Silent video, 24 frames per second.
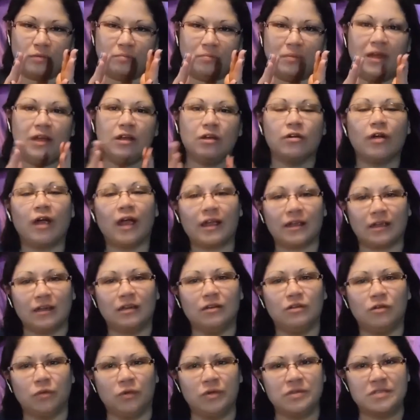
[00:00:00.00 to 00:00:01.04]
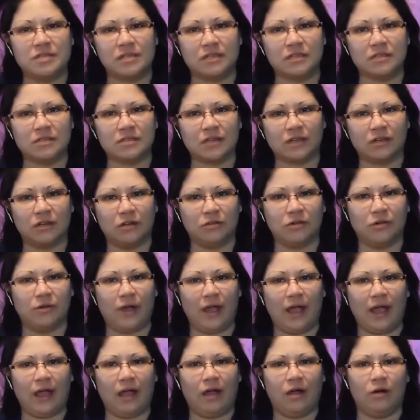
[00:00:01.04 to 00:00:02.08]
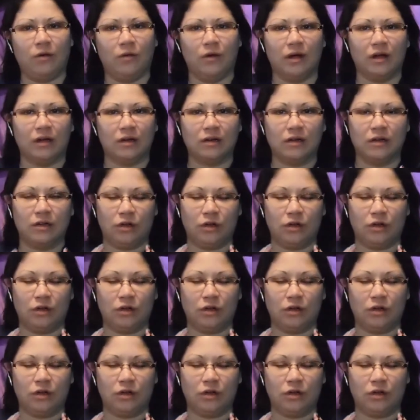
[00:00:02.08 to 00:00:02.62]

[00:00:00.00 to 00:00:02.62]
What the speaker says: Make cracking noises. I don't know how.